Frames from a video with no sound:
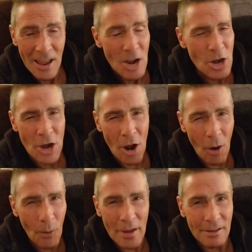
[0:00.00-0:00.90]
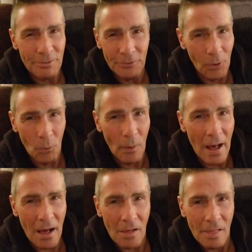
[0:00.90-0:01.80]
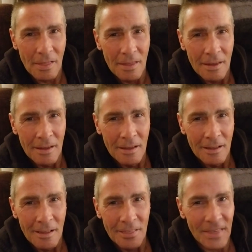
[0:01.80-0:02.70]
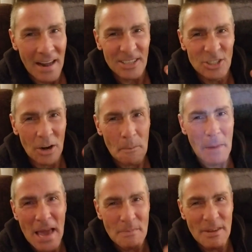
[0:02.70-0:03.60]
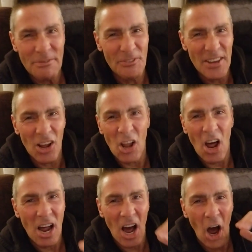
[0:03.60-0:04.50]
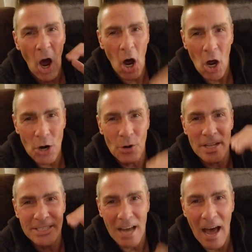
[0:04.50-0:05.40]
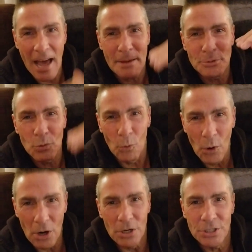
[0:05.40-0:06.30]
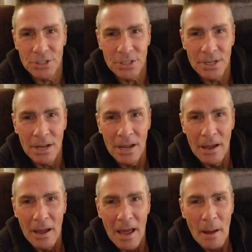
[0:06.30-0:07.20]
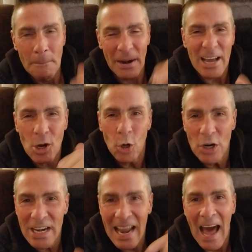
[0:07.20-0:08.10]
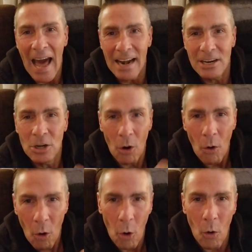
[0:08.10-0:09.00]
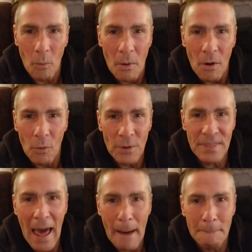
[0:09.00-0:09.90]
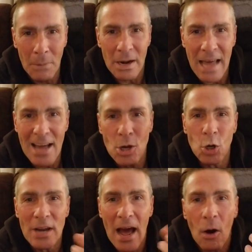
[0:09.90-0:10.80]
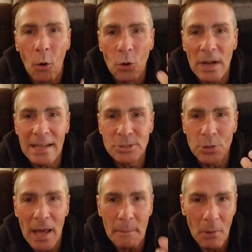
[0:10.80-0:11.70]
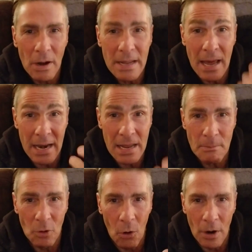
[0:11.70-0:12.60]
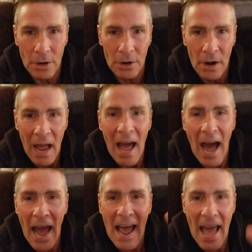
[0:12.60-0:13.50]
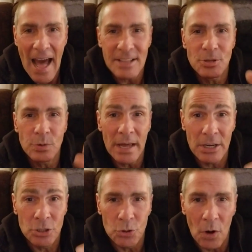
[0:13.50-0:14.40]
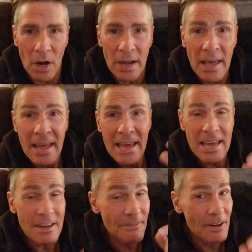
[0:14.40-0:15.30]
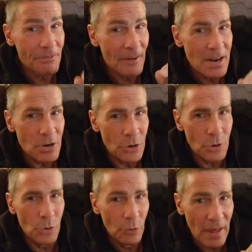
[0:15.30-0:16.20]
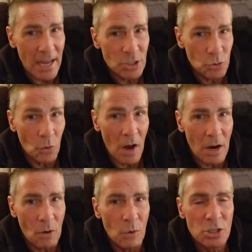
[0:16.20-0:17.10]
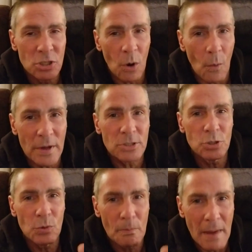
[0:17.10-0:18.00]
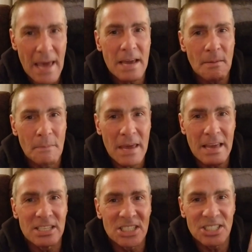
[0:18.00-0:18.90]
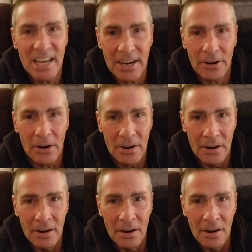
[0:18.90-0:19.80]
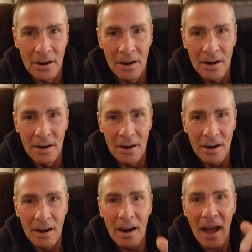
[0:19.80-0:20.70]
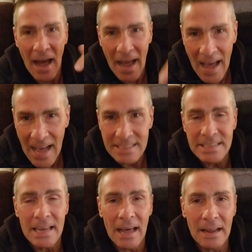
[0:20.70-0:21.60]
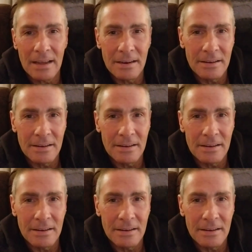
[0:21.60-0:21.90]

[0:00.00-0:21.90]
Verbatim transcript: knowing full well that it's going to make me feel a hundred times worse. But I could not go home with that money. I could not hold on to that money any longer. I had to get a drug, even if I knew that drug was going to make me sicker. I had to get it.